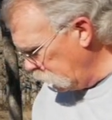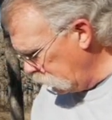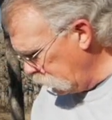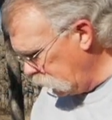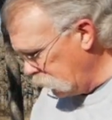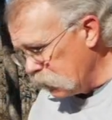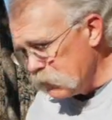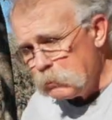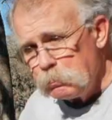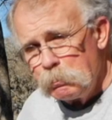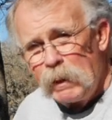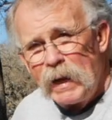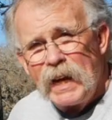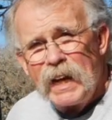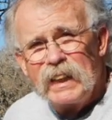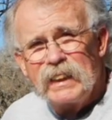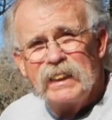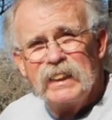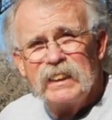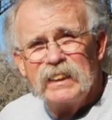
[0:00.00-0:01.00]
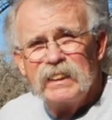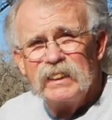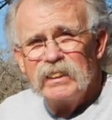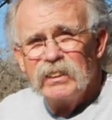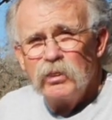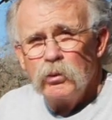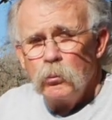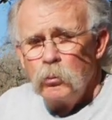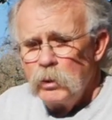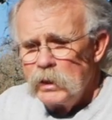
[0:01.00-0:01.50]
this pack
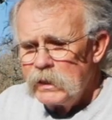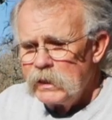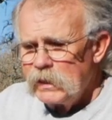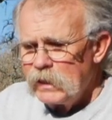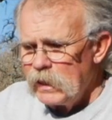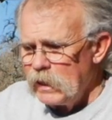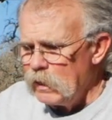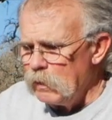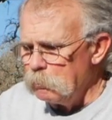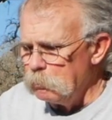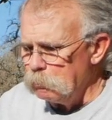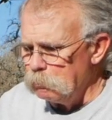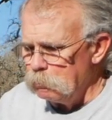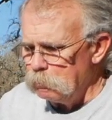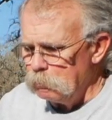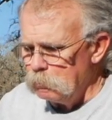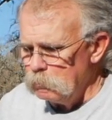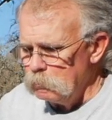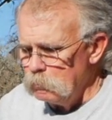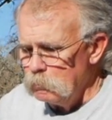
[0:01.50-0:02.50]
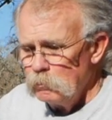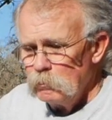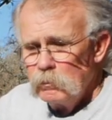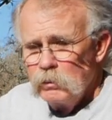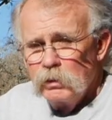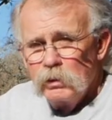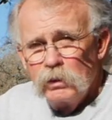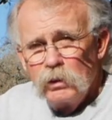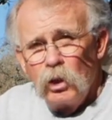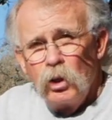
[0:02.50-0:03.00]
we kept
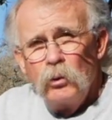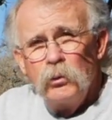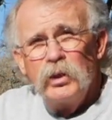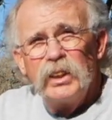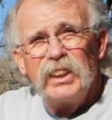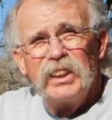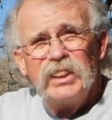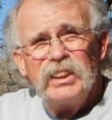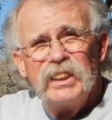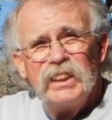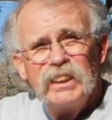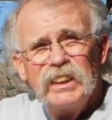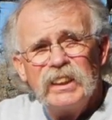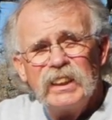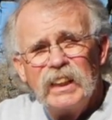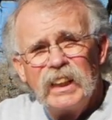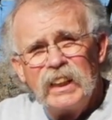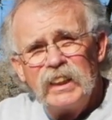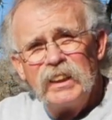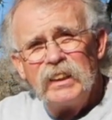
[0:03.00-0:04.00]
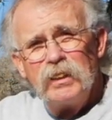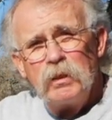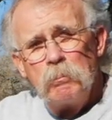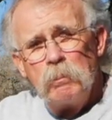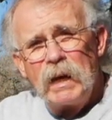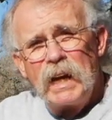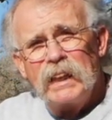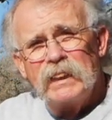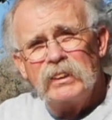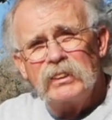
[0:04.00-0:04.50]
loaded and in the
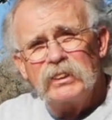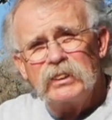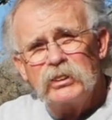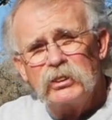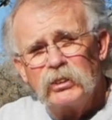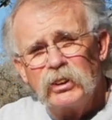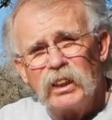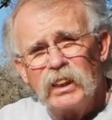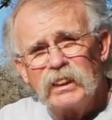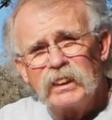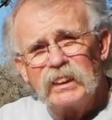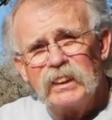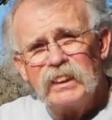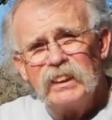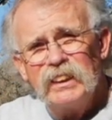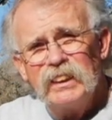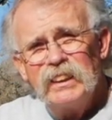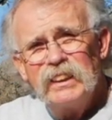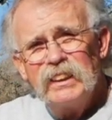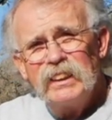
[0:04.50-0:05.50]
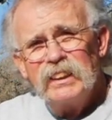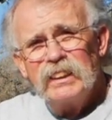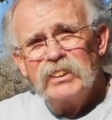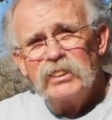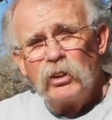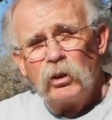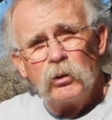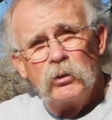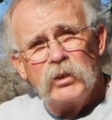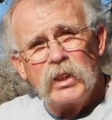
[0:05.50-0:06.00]
back of the truck
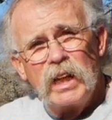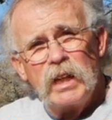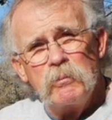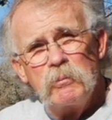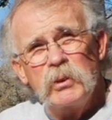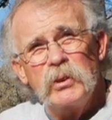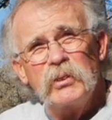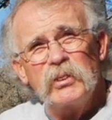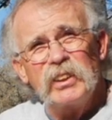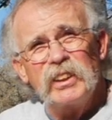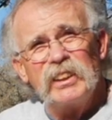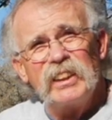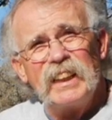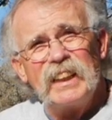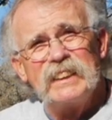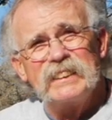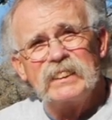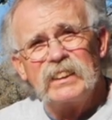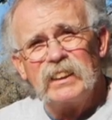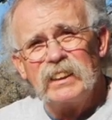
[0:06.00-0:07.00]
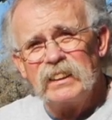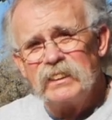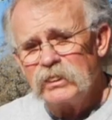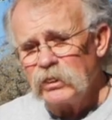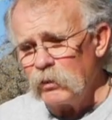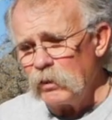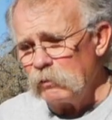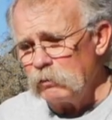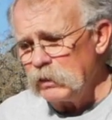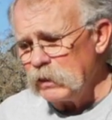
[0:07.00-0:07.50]
the whole time we were in Alaska.
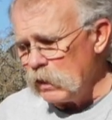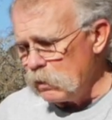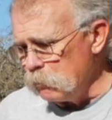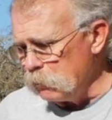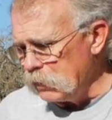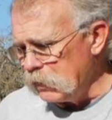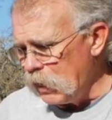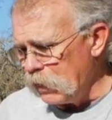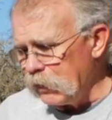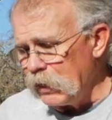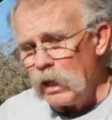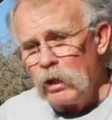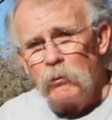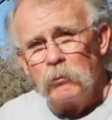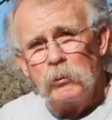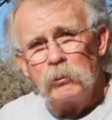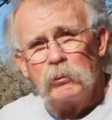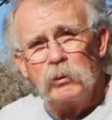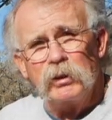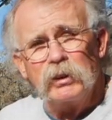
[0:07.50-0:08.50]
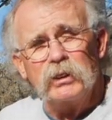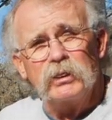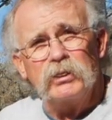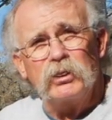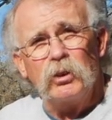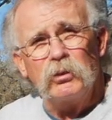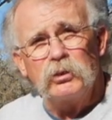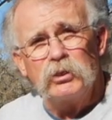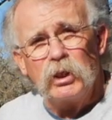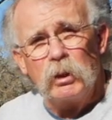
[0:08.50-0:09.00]
So every time we got out and we were going to
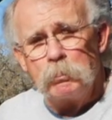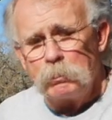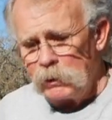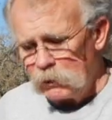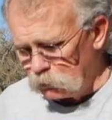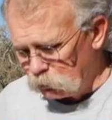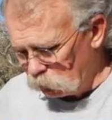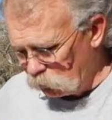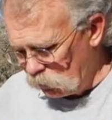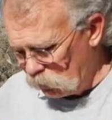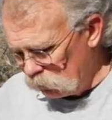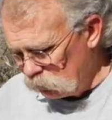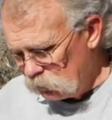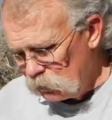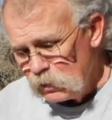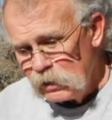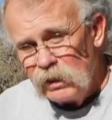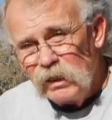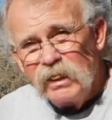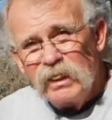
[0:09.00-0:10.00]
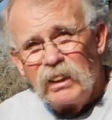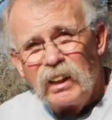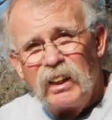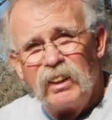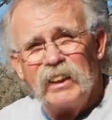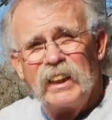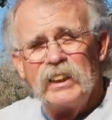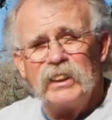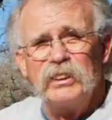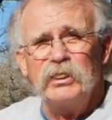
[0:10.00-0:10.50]
go jump on a trail,
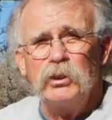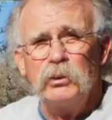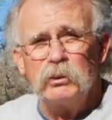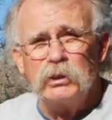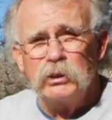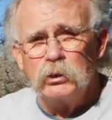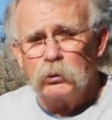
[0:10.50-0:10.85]
all I had to do was